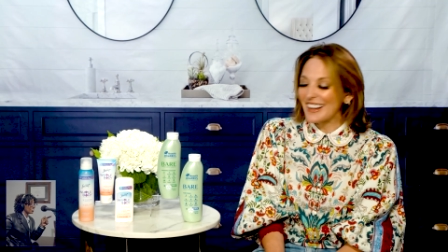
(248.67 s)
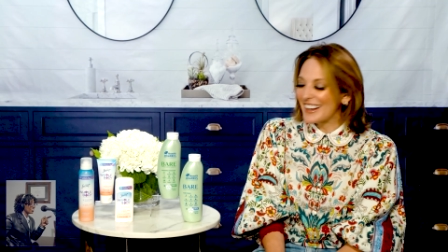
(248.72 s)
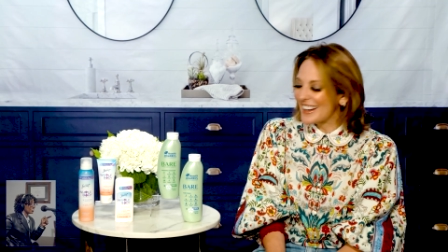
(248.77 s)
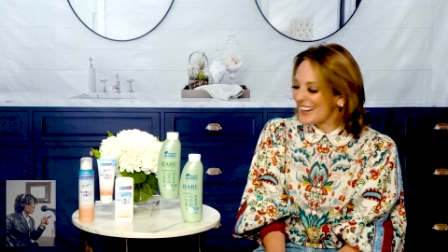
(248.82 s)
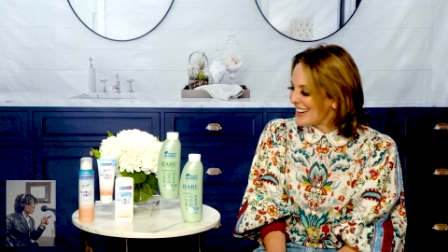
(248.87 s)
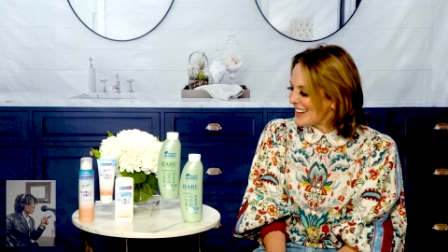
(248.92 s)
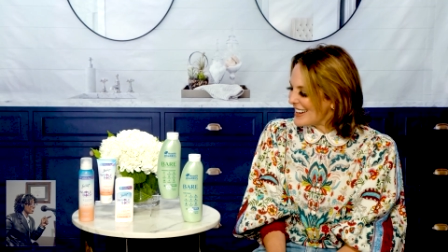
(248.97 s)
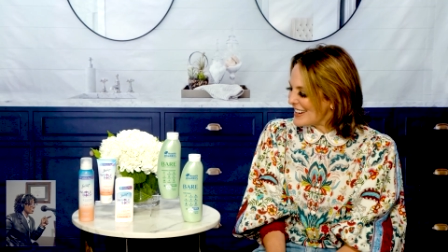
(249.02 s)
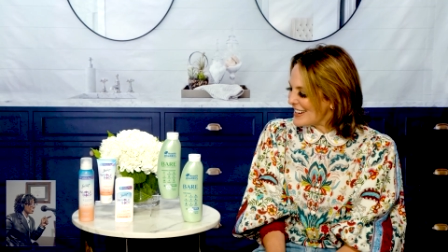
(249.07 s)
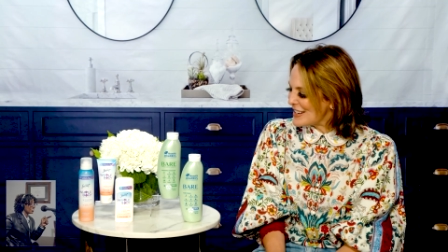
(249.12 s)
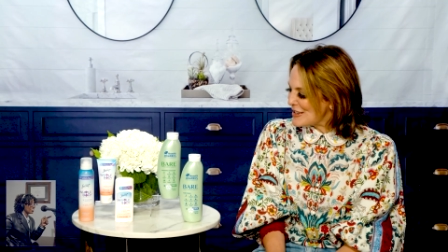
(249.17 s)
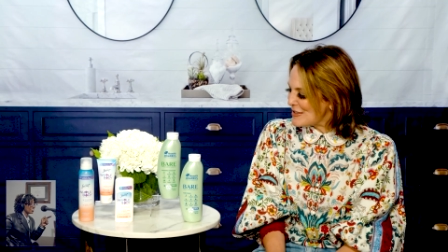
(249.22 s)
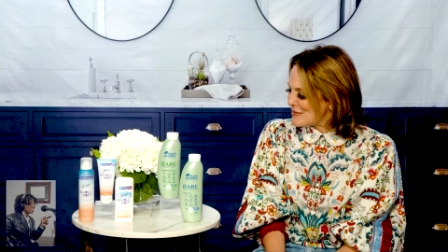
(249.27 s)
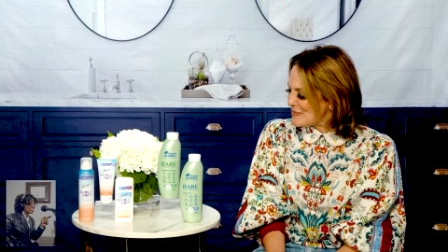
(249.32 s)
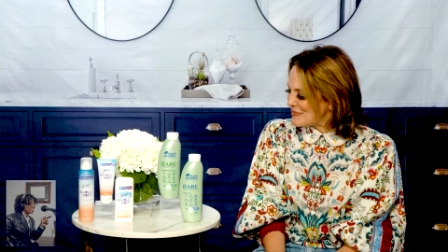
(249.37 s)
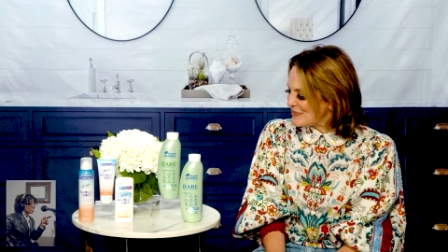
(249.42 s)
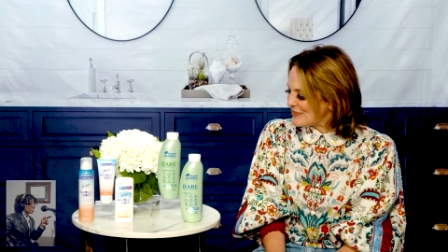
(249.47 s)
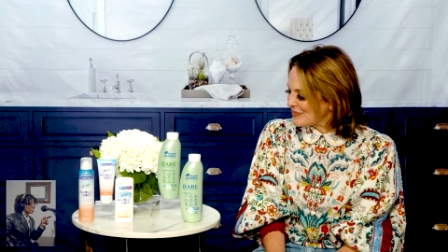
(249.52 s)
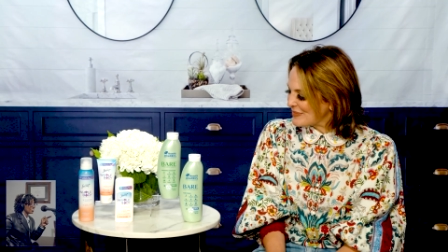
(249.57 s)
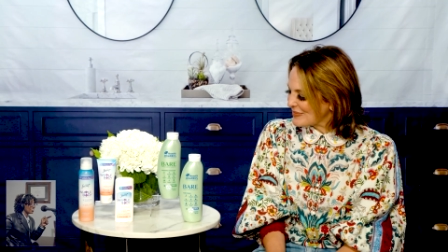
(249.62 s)

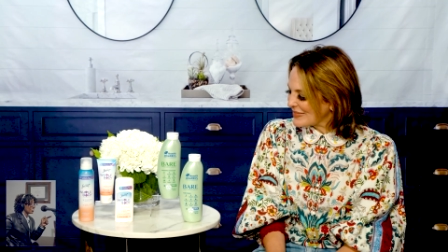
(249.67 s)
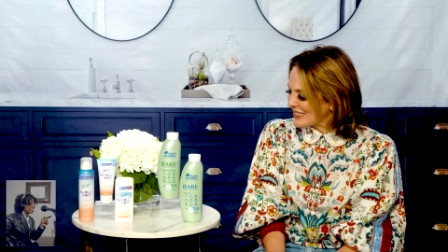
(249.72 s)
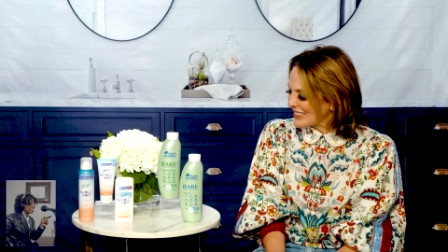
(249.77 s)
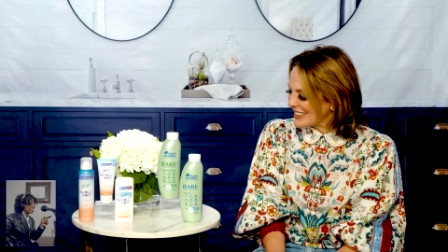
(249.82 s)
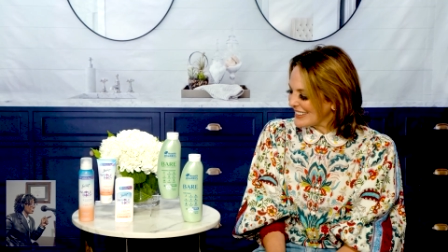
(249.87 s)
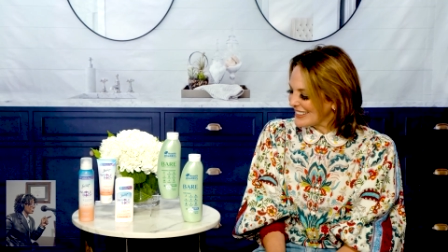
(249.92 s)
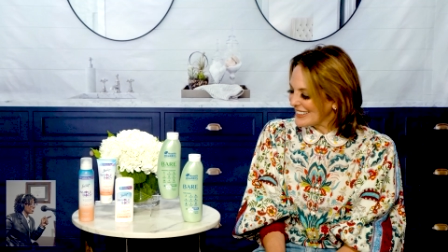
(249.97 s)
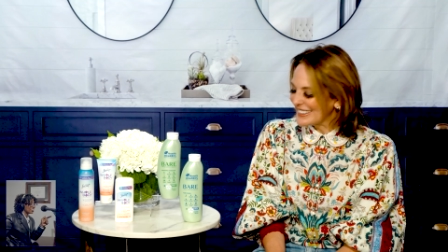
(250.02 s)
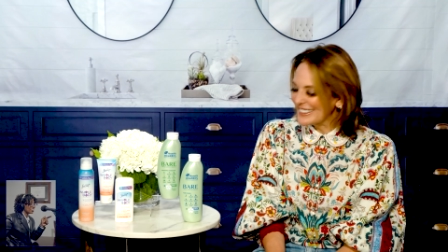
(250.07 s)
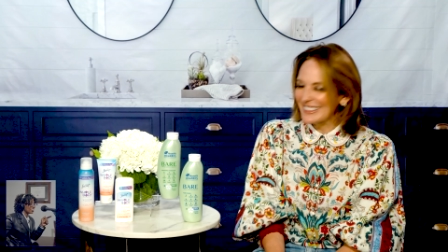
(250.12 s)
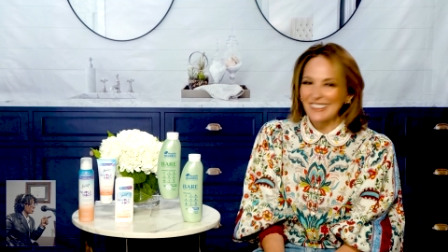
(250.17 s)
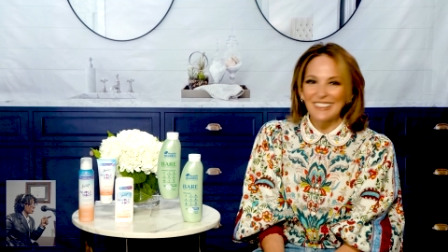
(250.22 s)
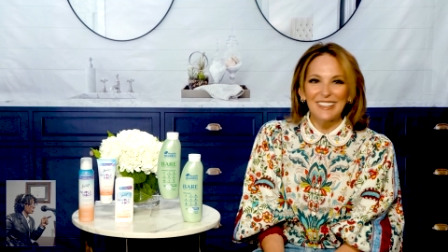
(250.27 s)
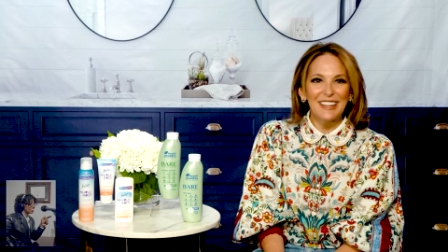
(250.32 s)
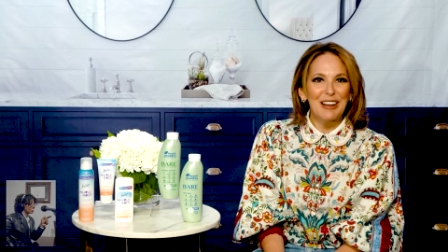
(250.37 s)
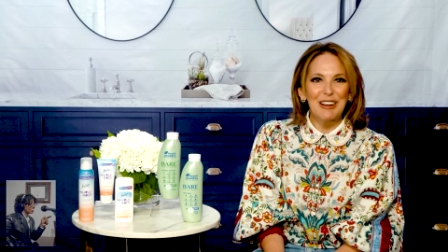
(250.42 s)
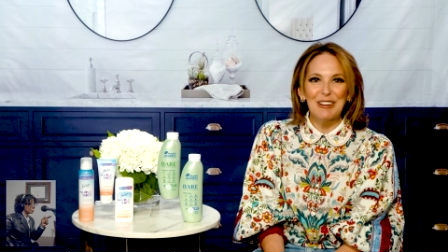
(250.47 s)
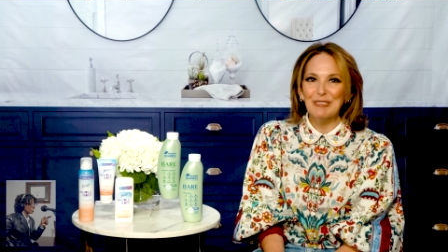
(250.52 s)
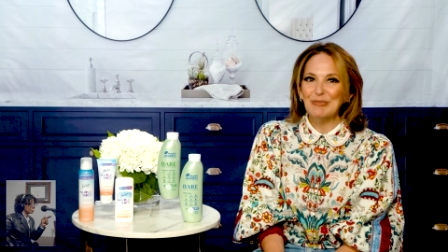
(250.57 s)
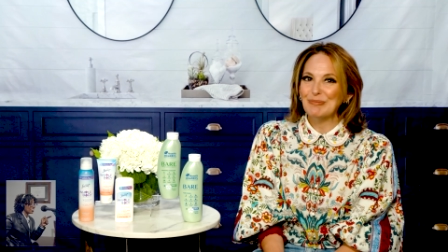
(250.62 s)
Um, you know?
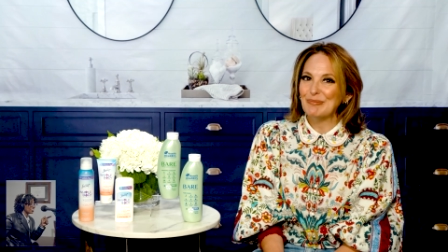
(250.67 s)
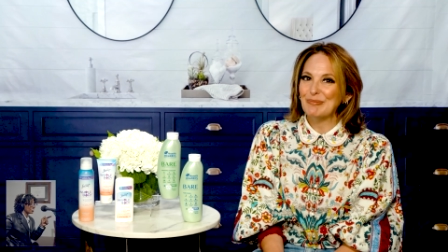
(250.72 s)
I know my